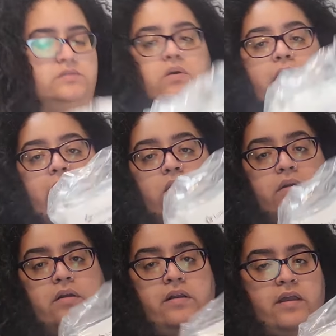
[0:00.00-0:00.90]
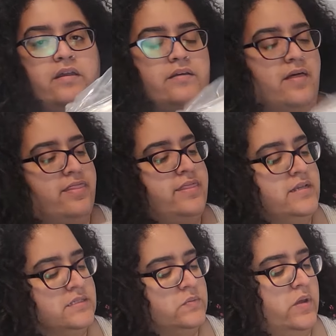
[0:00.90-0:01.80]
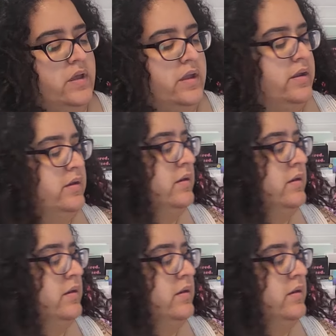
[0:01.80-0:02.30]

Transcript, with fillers: So I ordered this one.